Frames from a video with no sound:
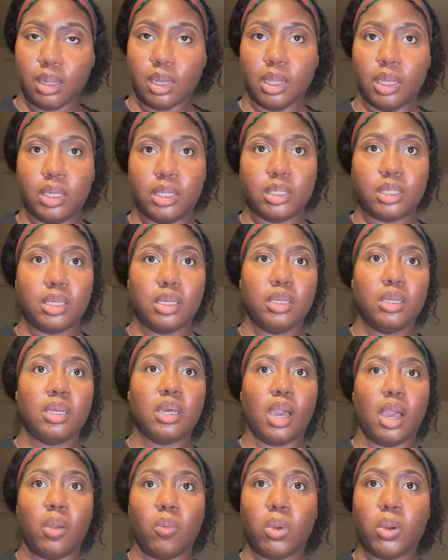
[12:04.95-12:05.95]
Like,
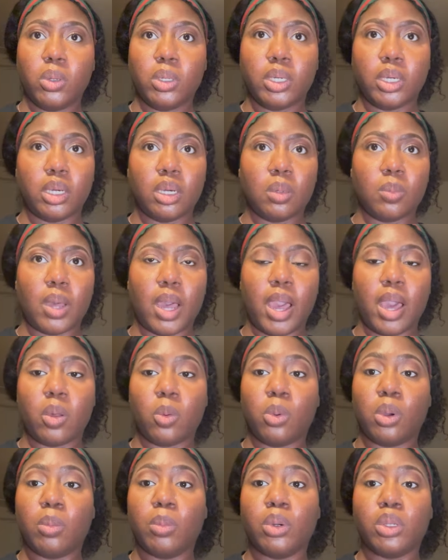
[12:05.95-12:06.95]
I woke up, I had
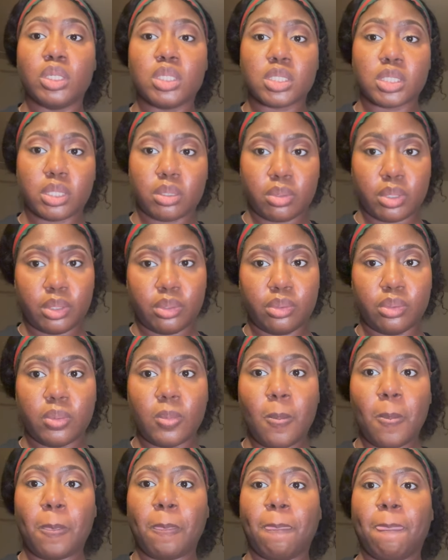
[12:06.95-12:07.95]
one bowl of cereal,
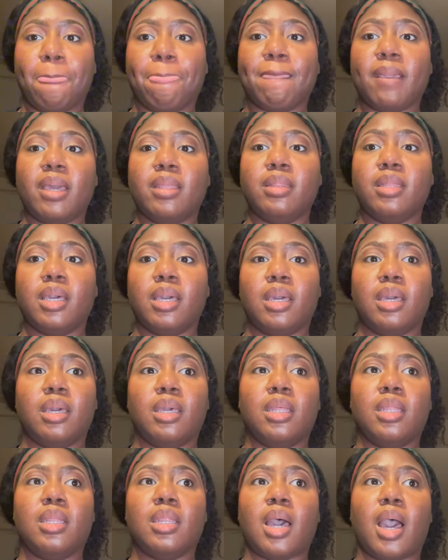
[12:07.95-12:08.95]
and
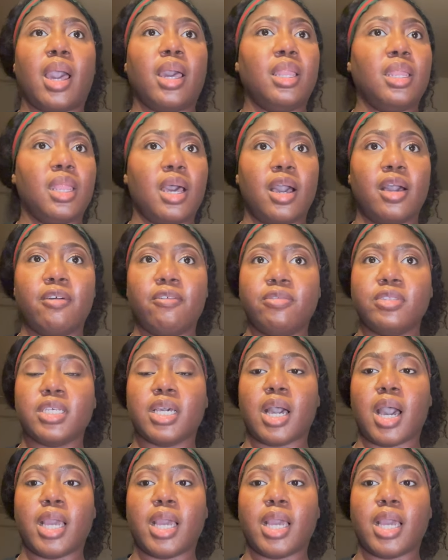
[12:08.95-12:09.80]
then I left.